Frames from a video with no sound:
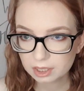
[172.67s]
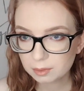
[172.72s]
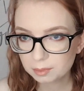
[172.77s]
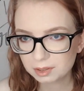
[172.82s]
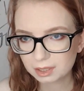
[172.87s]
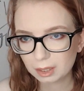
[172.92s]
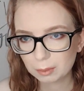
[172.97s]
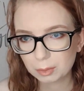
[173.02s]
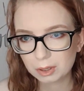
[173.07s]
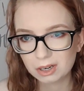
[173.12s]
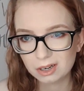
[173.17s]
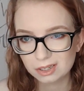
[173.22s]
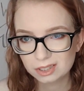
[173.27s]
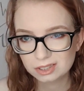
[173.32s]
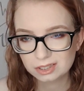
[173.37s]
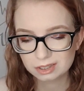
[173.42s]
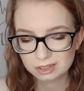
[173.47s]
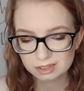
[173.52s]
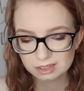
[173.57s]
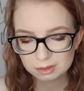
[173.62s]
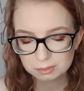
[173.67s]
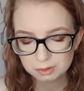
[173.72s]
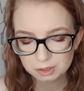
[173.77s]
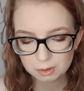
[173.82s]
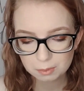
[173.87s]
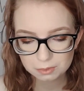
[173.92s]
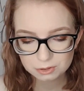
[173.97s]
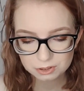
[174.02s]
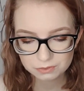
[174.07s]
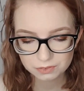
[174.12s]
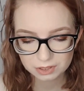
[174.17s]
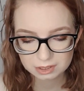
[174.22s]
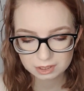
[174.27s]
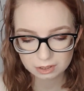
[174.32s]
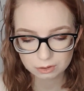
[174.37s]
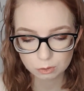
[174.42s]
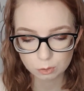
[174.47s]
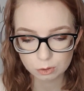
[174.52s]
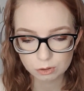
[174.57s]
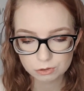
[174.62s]
keep it in the box, because I'm always afraid
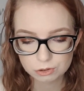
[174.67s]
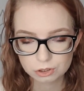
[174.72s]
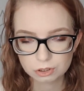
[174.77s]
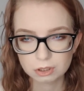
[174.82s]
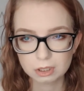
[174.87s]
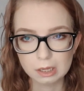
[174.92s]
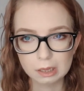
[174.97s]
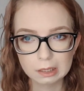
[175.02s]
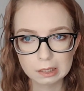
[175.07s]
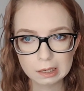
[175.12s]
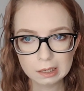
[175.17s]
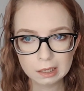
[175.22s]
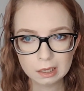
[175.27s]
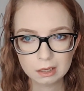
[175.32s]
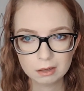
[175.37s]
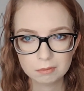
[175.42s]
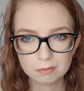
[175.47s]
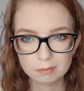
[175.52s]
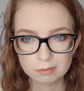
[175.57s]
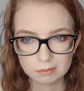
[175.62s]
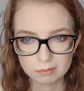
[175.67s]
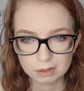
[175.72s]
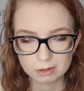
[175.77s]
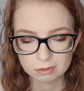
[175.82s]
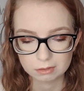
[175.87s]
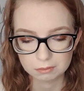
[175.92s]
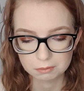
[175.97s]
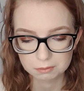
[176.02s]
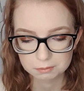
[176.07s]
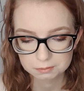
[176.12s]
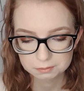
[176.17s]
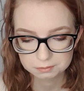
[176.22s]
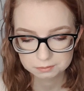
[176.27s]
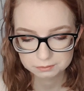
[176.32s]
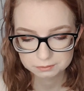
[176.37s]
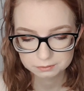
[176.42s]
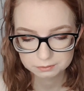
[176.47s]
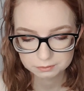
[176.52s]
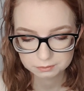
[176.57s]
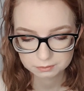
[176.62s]
that oils are gonna leak. I don't know.
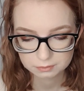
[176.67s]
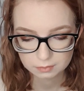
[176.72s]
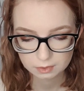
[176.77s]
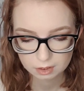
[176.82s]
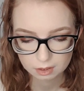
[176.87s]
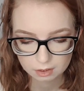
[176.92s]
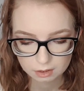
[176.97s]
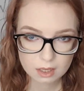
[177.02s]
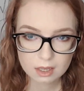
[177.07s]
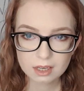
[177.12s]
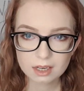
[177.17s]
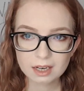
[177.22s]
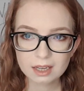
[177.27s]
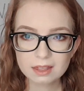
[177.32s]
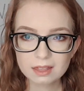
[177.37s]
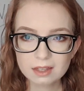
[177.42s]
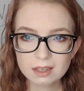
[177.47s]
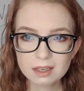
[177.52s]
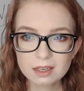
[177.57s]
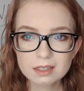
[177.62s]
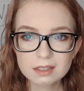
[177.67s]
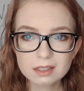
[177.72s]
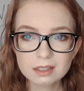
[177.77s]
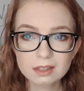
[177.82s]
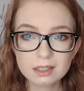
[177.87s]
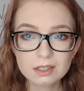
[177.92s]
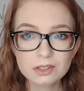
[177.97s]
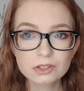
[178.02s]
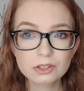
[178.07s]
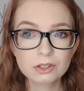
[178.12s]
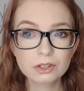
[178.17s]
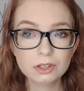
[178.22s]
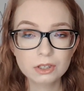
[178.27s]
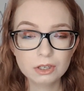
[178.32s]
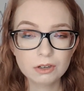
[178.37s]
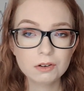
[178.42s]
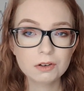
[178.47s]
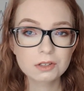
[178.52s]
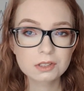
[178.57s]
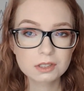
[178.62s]
And then, these are the
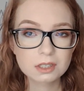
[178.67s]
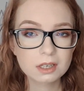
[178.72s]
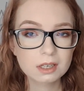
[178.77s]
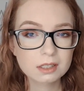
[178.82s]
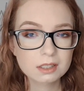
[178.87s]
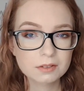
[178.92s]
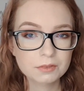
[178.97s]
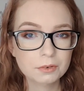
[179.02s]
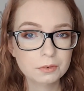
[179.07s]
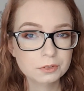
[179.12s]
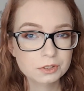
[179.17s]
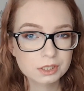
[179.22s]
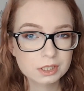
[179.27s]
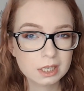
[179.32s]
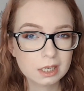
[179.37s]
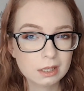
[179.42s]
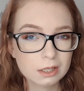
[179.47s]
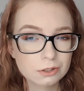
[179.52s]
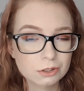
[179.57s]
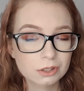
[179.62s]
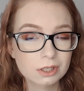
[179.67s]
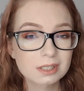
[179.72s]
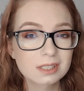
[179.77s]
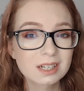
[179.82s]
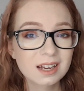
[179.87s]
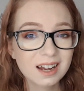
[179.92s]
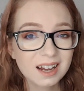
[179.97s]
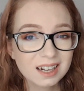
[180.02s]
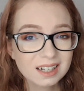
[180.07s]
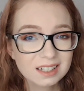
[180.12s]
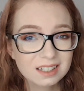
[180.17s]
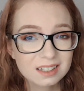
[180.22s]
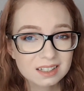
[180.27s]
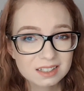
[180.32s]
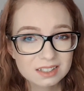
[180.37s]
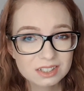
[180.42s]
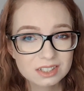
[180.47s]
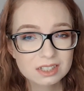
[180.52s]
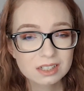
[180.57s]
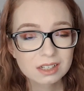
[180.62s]
cutest things I've ever seen. These are the
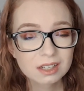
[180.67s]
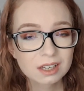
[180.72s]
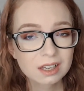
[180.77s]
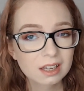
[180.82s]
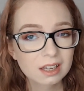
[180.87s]
tiniest